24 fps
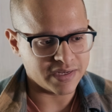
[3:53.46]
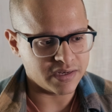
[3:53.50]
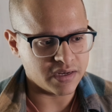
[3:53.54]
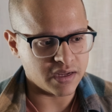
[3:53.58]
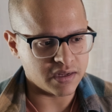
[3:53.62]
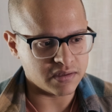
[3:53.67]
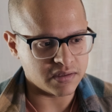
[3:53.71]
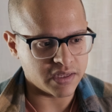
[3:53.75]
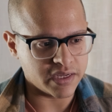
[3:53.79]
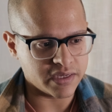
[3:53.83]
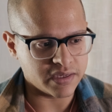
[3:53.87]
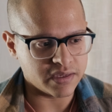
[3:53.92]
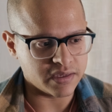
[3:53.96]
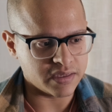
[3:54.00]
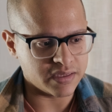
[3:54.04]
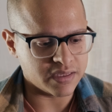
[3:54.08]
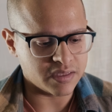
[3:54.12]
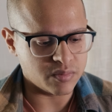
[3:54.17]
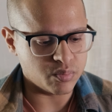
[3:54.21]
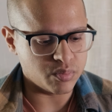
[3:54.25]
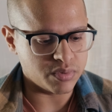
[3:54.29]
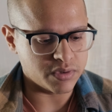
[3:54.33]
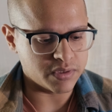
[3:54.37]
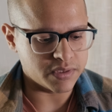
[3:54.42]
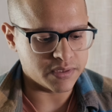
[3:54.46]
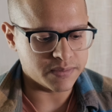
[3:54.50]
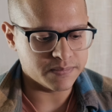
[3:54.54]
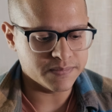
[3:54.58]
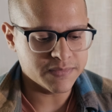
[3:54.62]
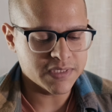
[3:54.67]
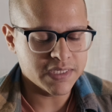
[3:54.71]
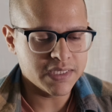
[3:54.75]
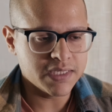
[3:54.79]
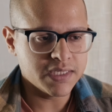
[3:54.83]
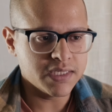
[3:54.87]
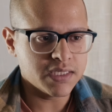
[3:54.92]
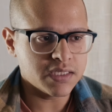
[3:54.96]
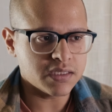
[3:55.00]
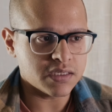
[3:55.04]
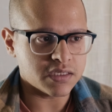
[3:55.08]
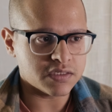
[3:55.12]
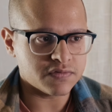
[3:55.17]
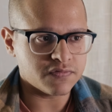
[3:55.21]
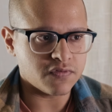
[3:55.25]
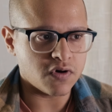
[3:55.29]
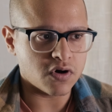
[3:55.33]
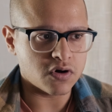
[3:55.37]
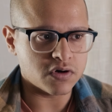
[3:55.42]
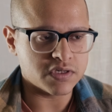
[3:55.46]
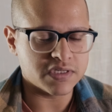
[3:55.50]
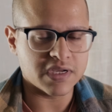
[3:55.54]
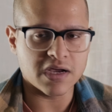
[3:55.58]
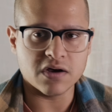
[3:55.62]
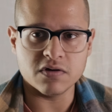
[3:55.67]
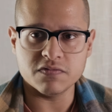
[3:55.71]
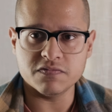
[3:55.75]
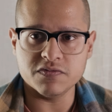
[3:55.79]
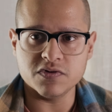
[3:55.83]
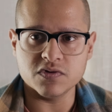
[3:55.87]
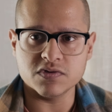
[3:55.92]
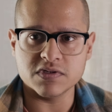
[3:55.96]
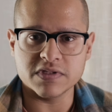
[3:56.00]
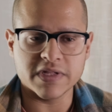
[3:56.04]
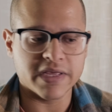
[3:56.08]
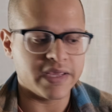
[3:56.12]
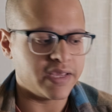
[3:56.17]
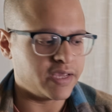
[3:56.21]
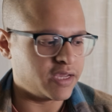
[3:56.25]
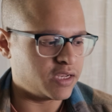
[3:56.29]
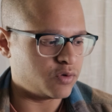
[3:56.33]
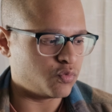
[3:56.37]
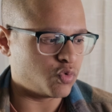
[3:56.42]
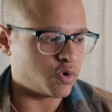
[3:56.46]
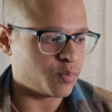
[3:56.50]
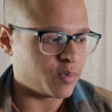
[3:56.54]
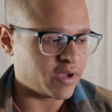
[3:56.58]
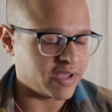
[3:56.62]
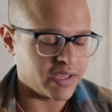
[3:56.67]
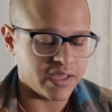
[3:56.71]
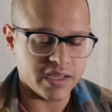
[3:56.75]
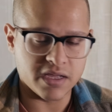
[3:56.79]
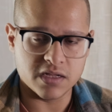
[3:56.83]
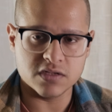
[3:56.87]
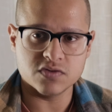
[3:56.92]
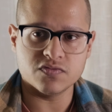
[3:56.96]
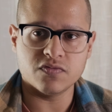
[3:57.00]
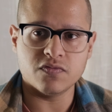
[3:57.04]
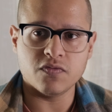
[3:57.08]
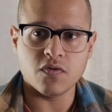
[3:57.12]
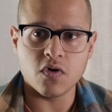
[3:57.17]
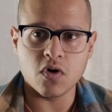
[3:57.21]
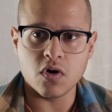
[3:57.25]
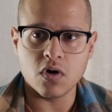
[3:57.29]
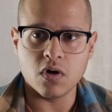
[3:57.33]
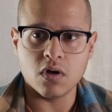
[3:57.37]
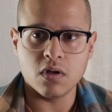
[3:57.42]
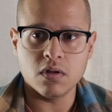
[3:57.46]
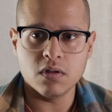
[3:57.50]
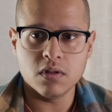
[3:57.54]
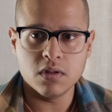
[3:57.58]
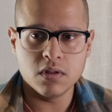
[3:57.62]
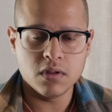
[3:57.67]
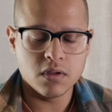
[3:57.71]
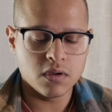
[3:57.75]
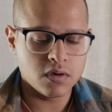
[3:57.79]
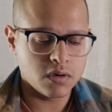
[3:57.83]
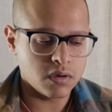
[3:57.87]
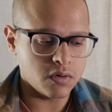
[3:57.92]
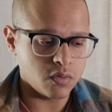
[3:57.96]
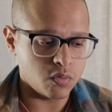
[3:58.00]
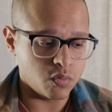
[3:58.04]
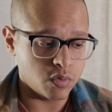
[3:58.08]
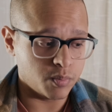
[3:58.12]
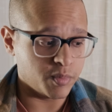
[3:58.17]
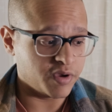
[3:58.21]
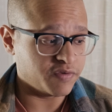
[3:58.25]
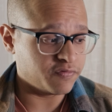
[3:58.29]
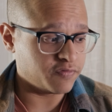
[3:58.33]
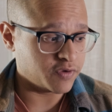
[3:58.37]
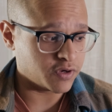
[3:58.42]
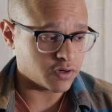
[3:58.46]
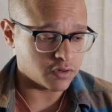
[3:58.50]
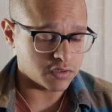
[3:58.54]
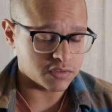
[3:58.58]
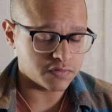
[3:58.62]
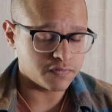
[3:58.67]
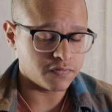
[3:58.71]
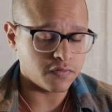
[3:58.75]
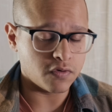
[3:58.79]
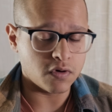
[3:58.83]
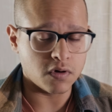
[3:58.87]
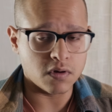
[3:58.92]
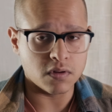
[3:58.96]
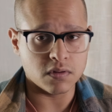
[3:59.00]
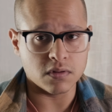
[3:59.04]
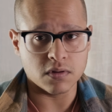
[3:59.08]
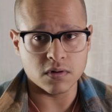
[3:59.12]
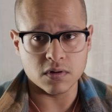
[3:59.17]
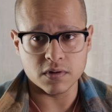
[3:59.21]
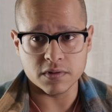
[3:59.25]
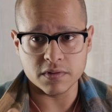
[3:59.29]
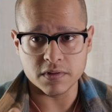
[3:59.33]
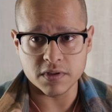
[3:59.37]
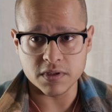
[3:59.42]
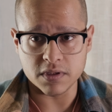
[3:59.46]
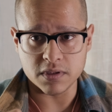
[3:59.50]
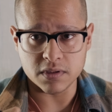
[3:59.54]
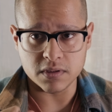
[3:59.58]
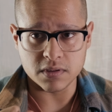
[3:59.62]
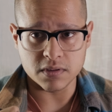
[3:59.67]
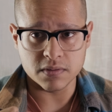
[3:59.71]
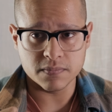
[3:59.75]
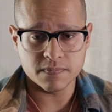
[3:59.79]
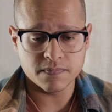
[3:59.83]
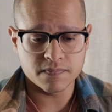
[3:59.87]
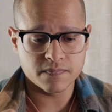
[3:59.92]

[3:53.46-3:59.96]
not liking it, but as far as how it feels in the hand, where my hands fall, or where my fingers fall on the